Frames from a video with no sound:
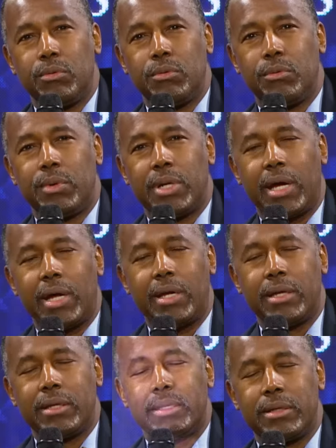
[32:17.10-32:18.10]
when
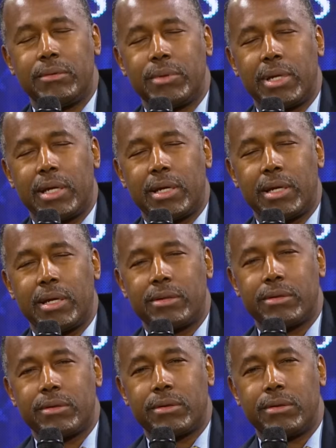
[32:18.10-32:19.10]
I, when I
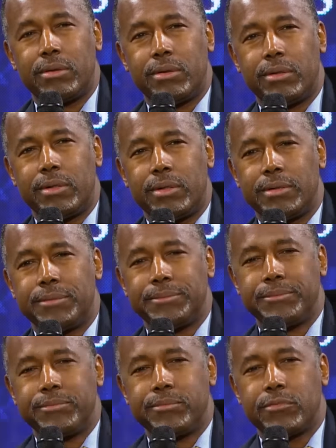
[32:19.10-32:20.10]
got the
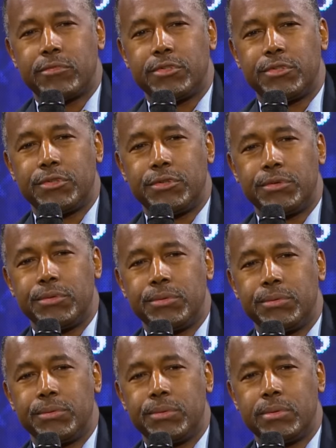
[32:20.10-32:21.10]
call
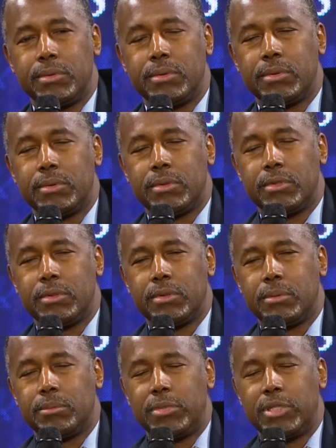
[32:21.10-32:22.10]
to
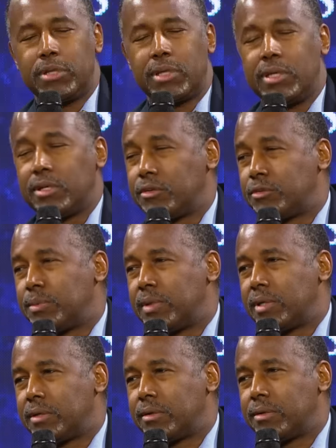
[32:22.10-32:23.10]
be the keynote
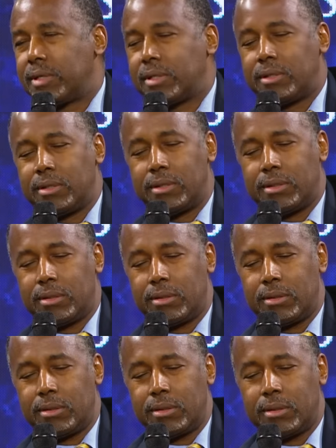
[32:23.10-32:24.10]
speaker at the
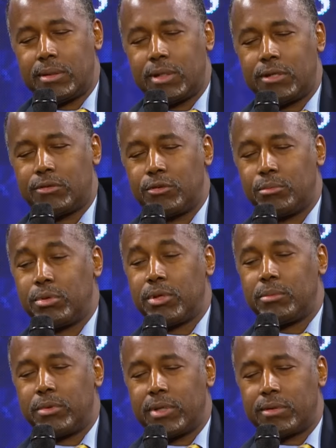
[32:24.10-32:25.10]
National Prayer
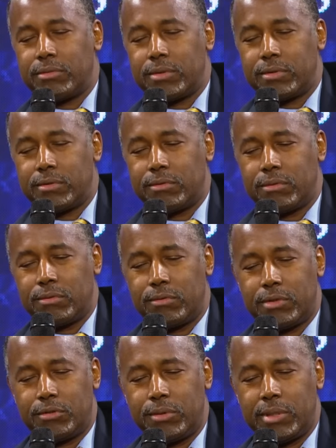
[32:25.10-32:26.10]
Breakfast for
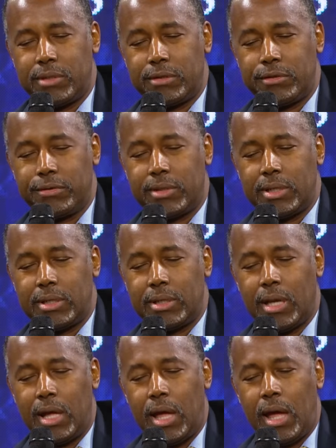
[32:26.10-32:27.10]
2013,
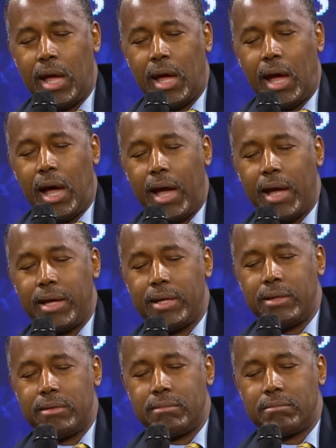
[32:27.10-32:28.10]

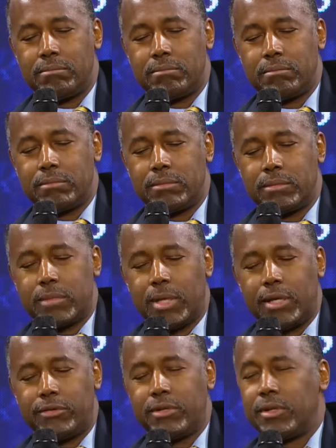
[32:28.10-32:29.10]
I,
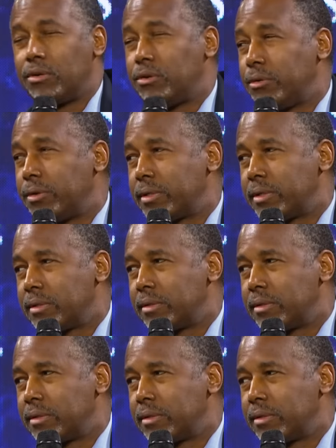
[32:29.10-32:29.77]
I said, Lord,